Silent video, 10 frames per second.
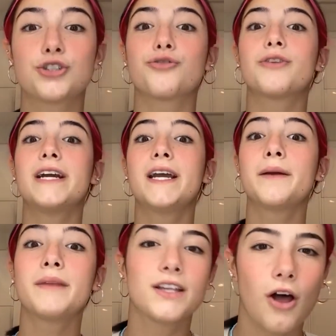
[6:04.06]
Charli
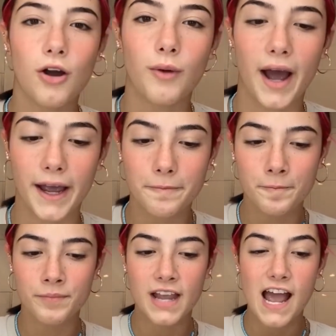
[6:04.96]
took to Instagram
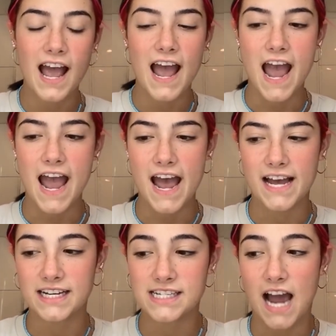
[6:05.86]
Live to
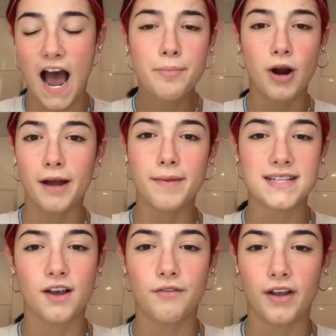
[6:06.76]
preach the importance
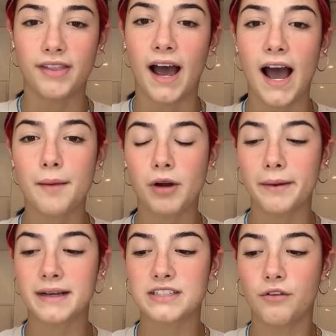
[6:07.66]
of staying
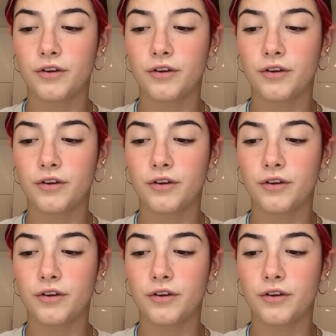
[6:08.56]
home